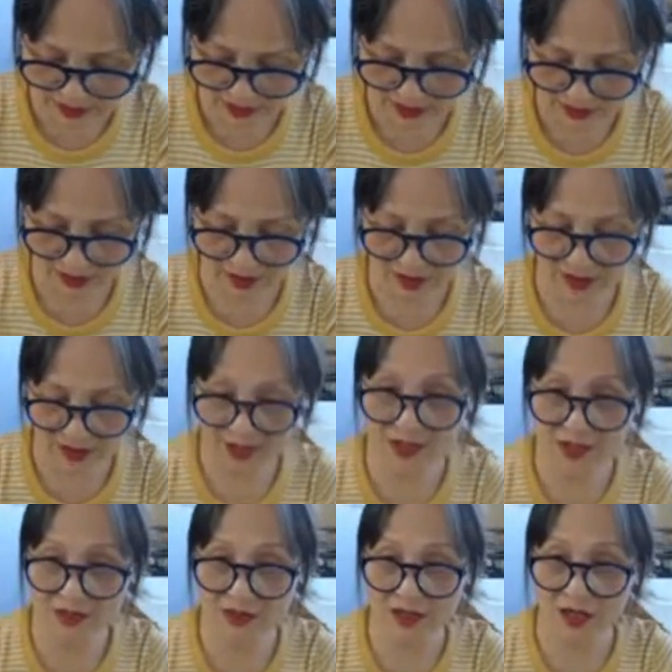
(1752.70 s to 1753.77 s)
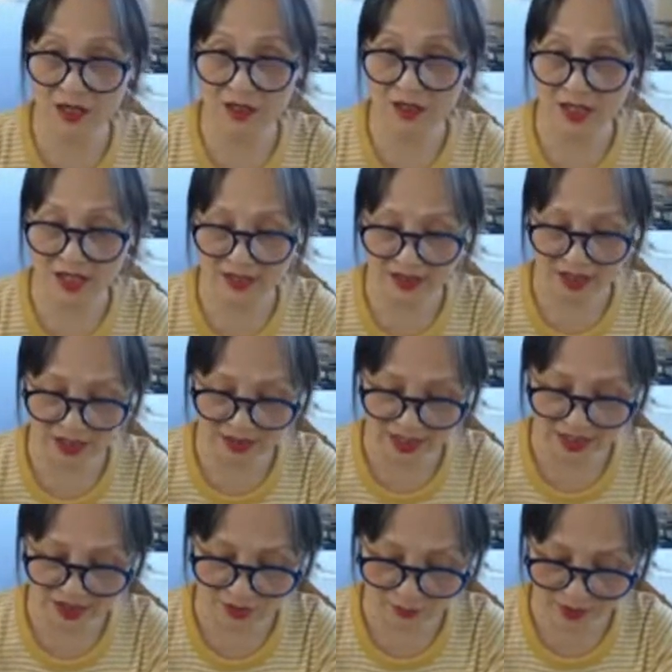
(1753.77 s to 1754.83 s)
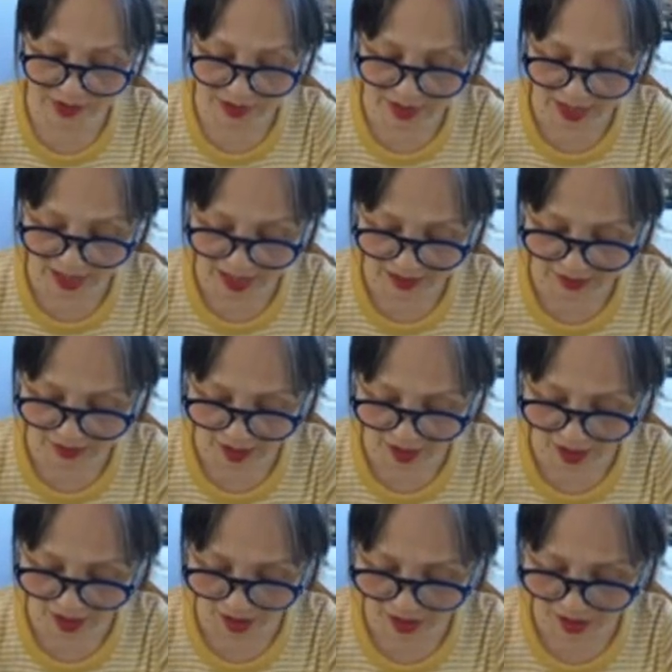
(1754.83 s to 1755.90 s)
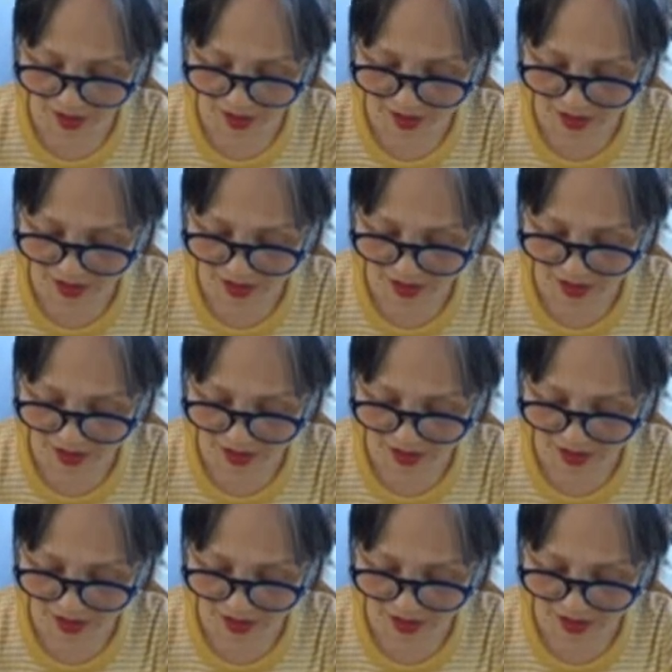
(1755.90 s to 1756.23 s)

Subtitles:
This dot and connect with that dot.